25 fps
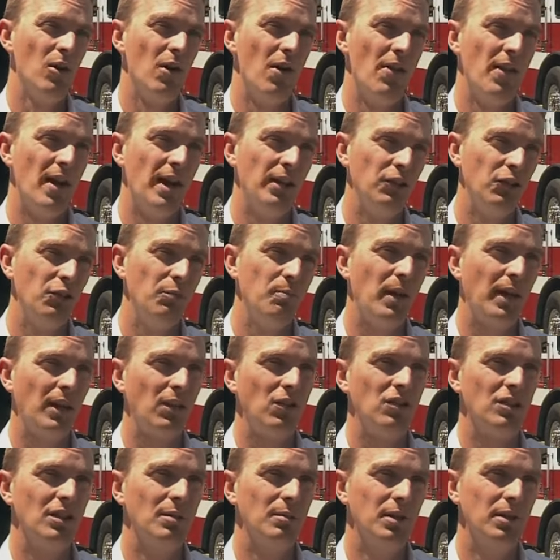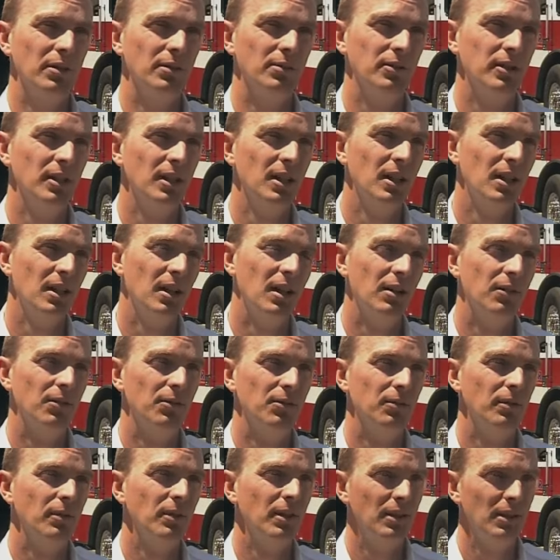on that spectrum of
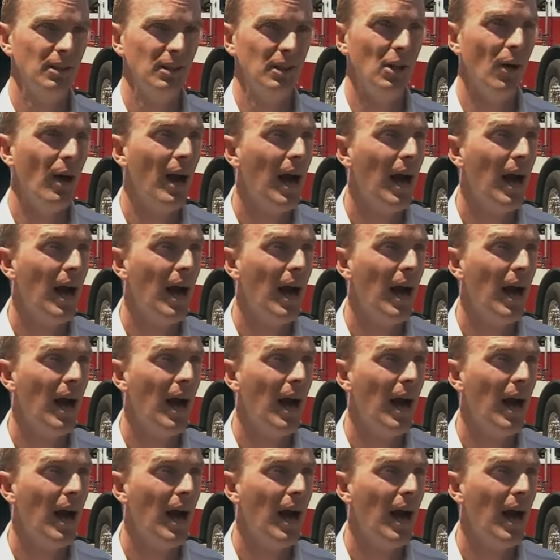you know,